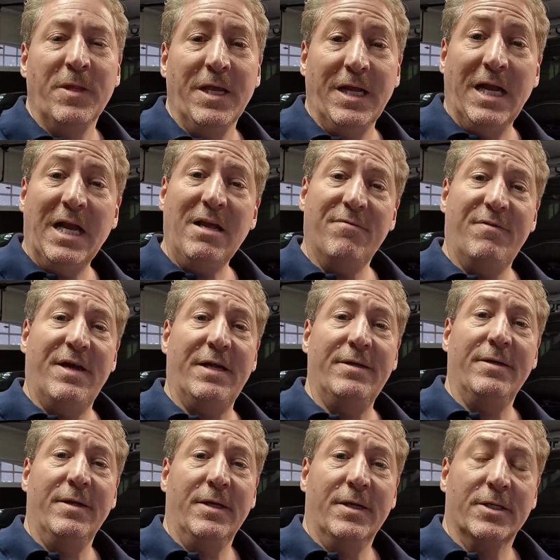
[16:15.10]
In any event,
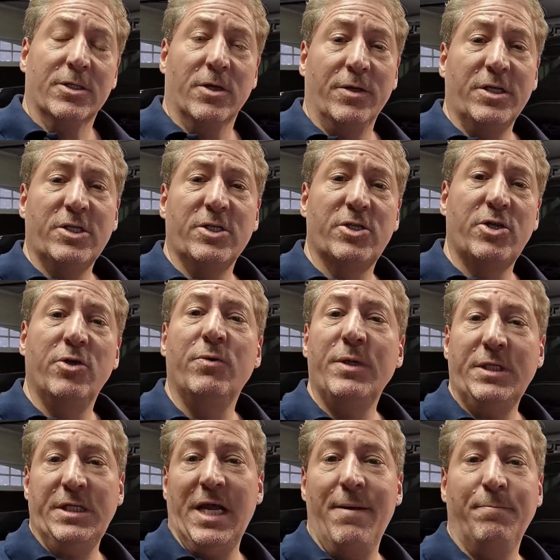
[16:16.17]
so this is two
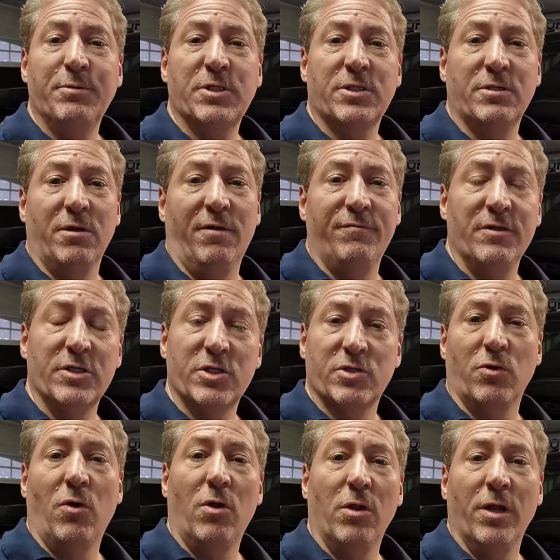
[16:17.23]
attempts of
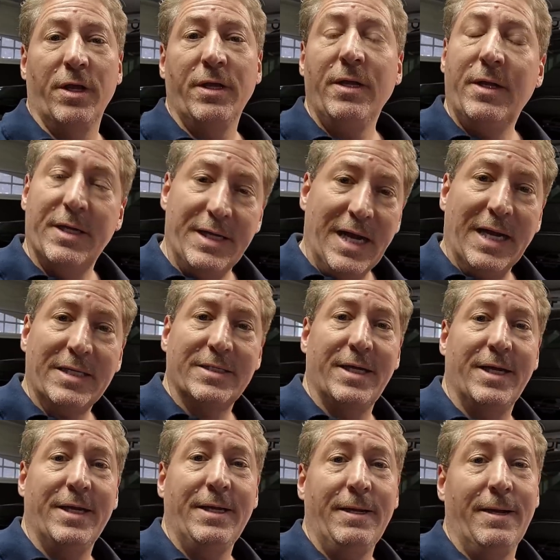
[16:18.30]
installing,
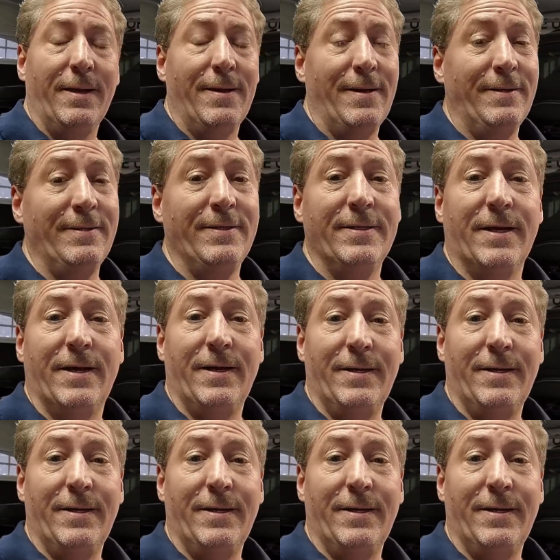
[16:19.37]
connecting, and